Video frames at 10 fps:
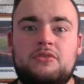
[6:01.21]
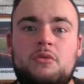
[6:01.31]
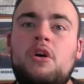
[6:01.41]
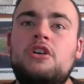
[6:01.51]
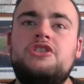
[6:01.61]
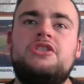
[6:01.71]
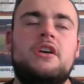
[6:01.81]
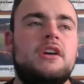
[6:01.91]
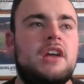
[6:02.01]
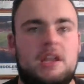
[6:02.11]
to watch.
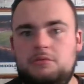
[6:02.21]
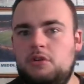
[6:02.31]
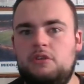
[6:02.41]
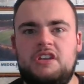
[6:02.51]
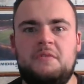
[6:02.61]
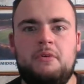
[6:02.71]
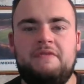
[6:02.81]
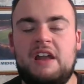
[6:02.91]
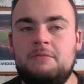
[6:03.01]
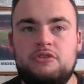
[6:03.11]
And I'm sure as a Liverpool
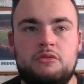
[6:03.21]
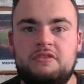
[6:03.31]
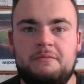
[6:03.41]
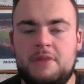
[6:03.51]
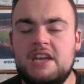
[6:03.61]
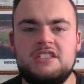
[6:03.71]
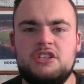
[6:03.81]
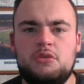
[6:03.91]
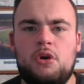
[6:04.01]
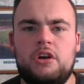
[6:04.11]
fan, I'm sure he was amazing
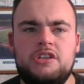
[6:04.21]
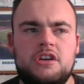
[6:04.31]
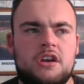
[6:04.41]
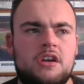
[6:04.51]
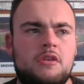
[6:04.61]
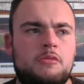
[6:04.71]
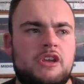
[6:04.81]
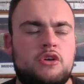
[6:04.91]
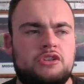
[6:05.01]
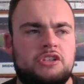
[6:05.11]
to watch. Then
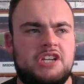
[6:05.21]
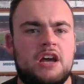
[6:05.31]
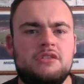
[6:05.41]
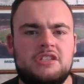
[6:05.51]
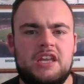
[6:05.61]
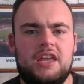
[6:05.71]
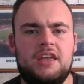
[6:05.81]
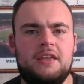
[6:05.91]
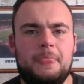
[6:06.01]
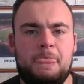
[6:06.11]
he goes to Chelsea
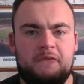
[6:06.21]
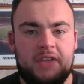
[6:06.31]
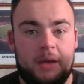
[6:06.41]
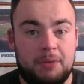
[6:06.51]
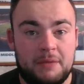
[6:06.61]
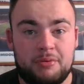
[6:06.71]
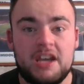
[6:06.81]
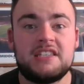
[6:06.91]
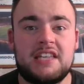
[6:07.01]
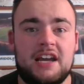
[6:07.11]
for that big
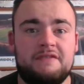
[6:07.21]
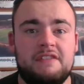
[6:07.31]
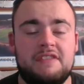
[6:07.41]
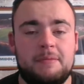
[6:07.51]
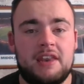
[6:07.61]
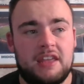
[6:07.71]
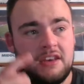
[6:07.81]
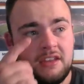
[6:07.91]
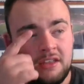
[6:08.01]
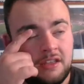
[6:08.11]
price tag, 50
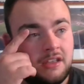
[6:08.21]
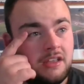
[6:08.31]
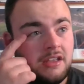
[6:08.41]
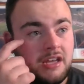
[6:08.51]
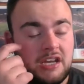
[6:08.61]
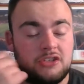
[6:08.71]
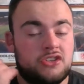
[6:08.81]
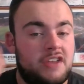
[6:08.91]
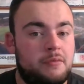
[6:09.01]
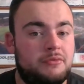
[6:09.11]
million, and he
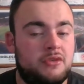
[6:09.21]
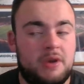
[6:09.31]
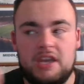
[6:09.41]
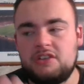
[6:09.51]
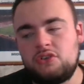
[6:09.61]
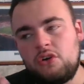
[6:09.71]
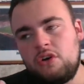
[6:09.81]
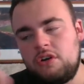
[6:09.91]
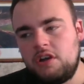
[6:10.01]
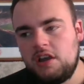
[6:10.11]
doesn't live up to it.
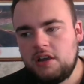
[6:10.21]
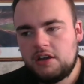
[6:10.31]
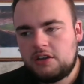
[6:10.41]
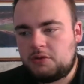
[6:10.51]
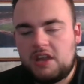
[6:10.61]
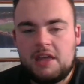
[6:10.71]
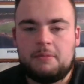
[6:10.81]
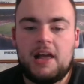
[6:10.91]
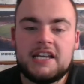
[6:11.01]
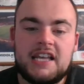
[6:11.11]
So it's one of them.
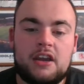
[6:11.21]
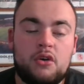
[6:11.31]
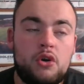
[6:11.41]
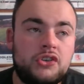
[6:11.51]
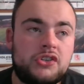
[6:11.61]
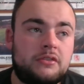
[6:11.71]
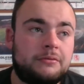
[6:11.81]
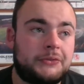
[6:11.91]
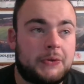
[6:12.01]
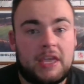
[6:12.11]
Lacazette goes.
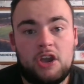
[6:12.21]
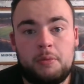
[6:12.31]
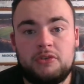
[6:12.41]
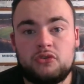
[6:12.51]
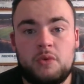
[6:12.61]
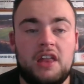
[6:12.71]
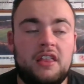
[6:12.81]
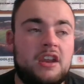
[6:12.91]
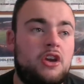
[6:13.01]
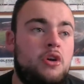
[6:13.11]
I hope he does
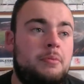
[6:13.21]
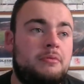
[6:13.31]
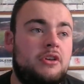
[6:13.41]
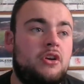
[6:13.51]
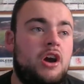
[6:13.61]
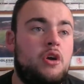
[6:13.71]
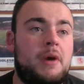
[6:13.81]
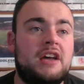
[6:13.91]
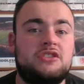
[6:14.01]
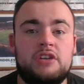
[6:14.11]
well, and I hope
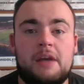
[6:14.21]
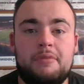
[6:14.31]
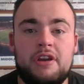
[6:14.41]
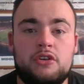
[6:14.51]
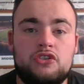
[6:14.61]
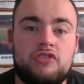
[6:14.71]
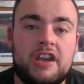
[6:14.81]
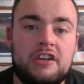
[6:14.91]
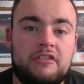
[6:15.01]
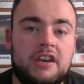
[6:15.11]
Arsenal get a pretty good
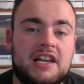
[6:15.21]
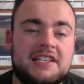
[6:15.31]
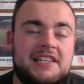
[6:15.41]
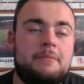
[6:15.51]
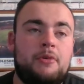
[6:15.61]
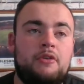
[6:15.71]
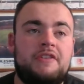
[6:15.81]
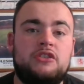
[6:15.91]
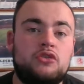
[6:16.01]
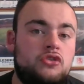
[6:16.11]
striker in Lacazette. But if
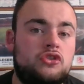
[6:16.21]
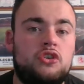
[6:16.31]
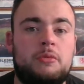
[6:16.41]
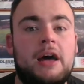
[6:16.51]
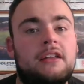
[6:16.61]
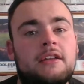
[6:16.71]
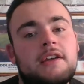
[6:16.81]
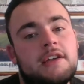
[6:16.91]
he doesn't do well,